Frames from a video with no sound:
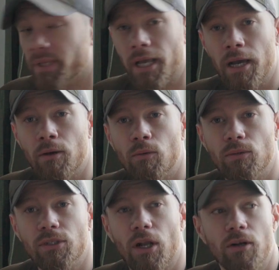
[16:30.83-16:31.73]
yeah, we'll
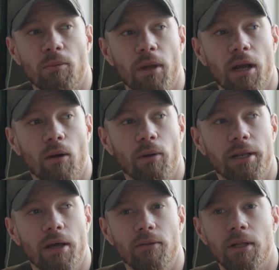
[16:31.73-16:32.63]
start to make our way
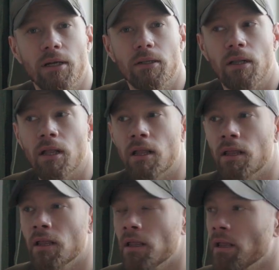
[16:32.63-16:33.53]
down the hill
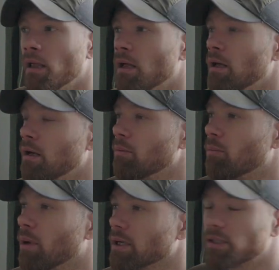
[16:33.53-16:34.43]

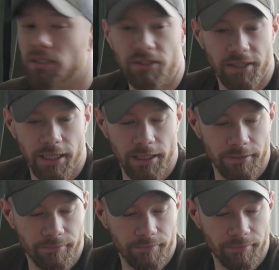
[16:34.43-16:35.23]
back to the city.